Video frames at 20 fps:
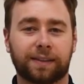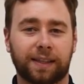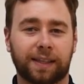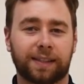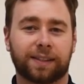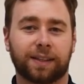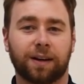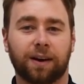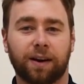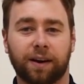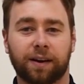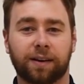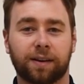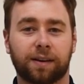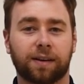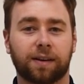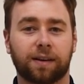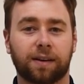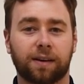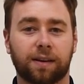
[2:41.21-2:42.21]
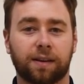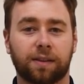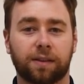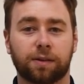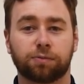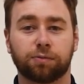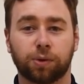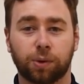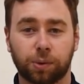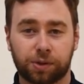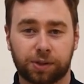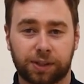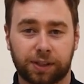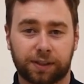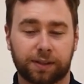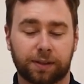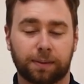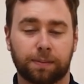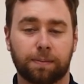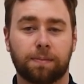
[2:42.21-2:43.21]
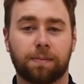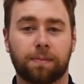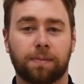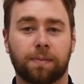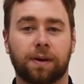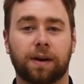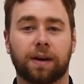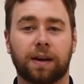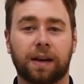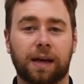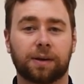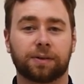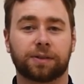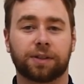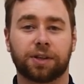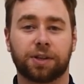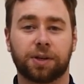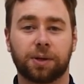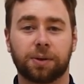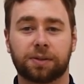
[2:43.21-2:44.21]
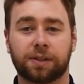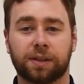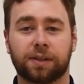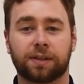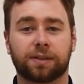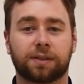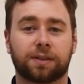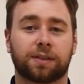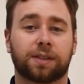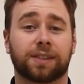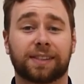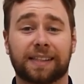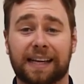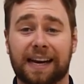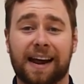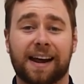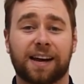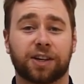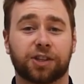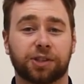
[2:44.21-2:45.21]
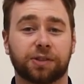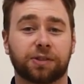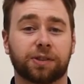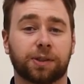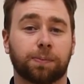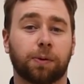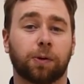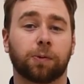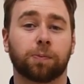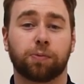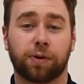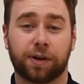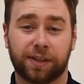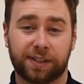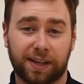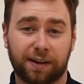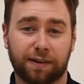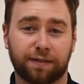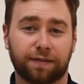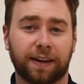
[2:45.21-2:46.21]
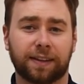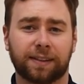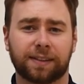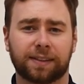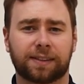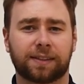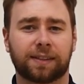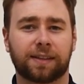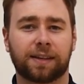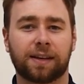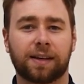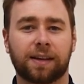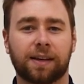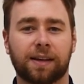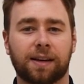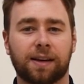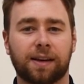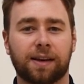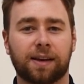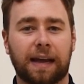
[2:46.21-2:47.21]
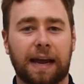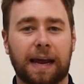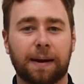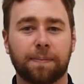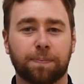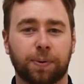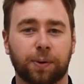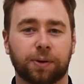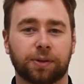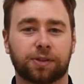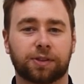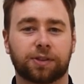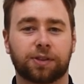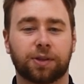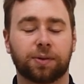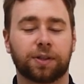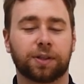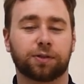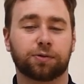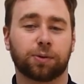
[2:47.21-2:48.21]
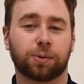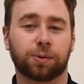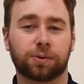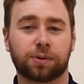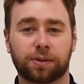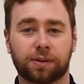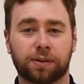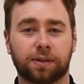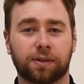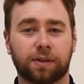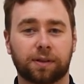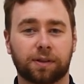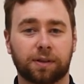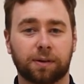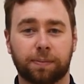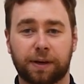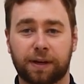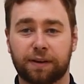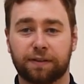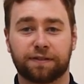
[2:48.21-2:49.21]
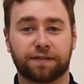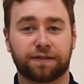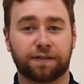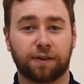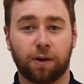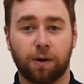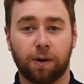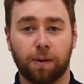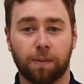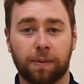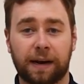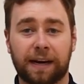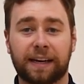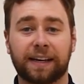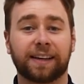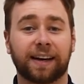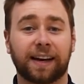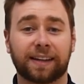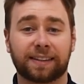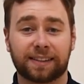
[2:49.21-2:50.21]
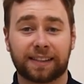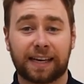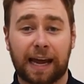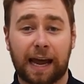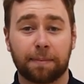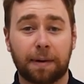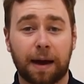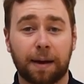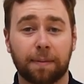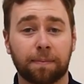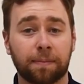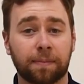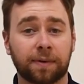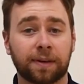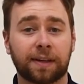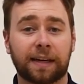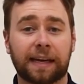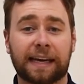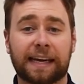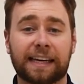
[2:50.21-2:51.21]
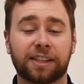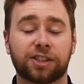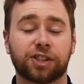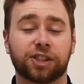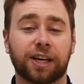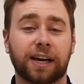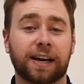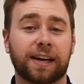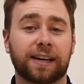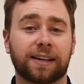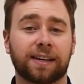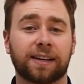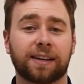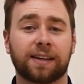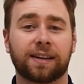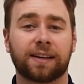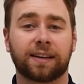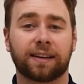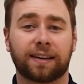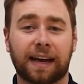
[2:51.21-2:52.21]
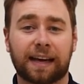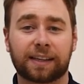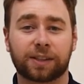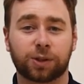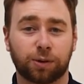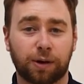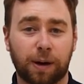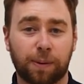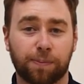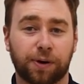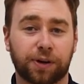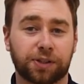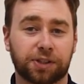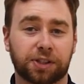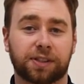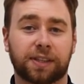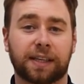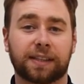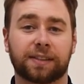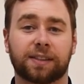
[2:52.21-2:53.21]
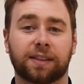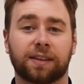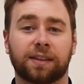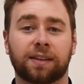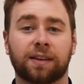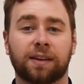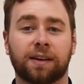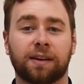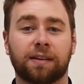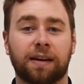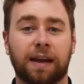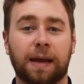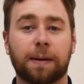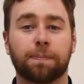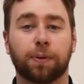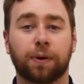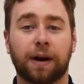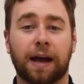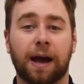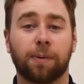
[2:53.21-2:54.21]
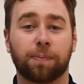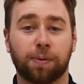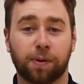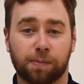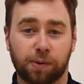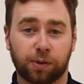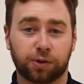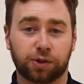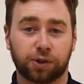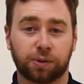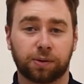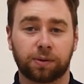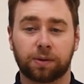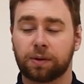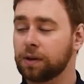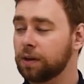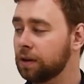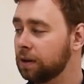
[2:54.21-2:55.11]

eight D T I, the rule system allows the user to set actions upon preset events. Inputs to these rules can be from any connected M M, E G A, gas or air pressure sensor, input-output module,